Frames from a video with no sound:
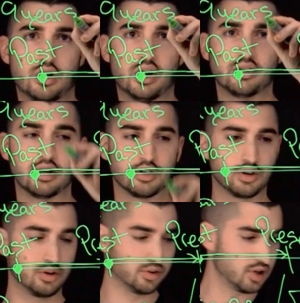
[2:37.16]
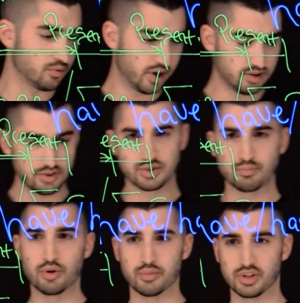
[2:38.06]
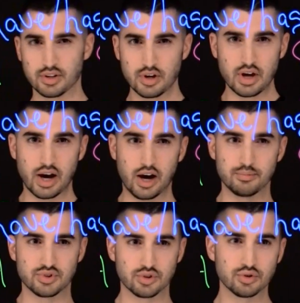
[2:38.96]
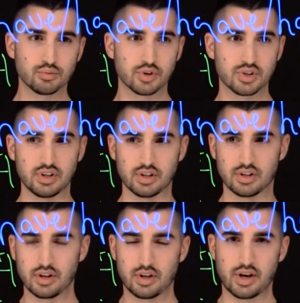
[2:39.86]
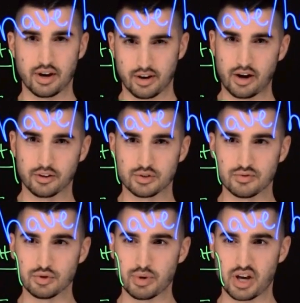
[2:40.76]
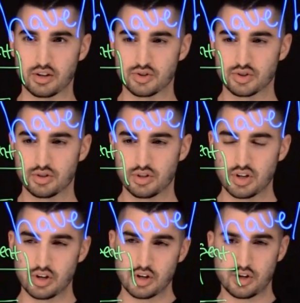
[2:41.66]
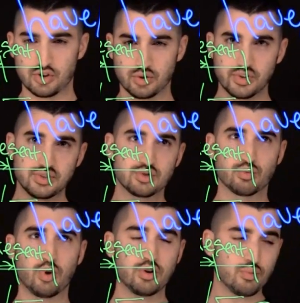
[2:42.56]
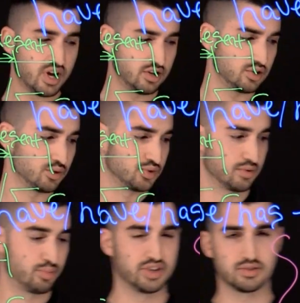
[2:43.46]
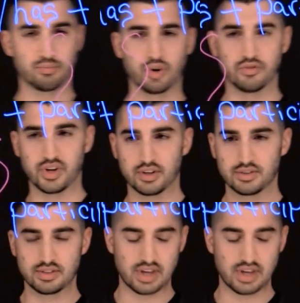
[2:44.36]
And then currently, right in this moment, I'm still working at College of DuPage. So this is one way to use the present perfect.